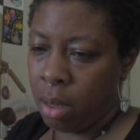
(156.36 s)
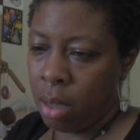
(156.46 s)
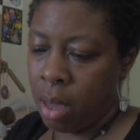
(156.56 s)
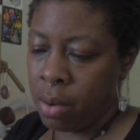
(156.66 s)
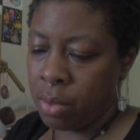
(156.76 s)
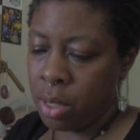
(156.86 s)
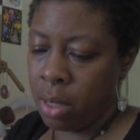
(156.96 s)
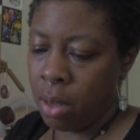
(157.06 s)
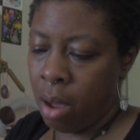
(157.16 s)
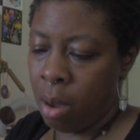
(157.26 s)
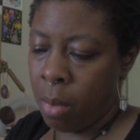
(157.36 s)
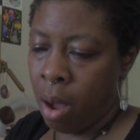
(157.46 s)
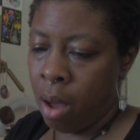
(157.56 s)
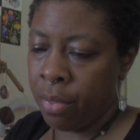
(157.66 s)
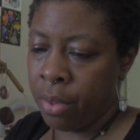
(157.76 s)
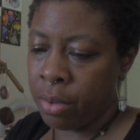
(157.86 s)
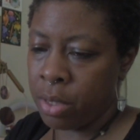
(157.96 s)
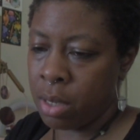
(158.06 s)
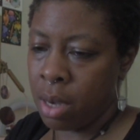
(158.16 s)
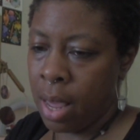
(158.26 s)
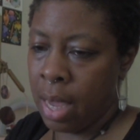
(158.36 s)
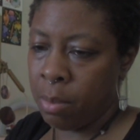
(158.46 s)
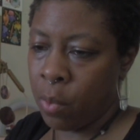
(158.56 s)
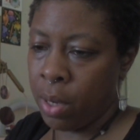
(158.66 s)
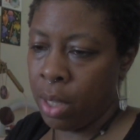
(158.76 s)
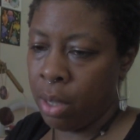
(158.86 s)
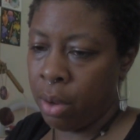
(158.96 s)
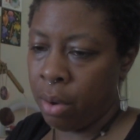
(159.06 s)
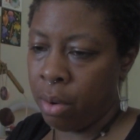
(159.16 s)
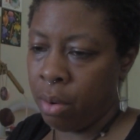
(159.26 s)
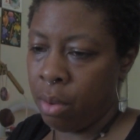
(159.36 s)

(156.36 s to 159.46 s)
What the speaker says: I don't see the author's name on here.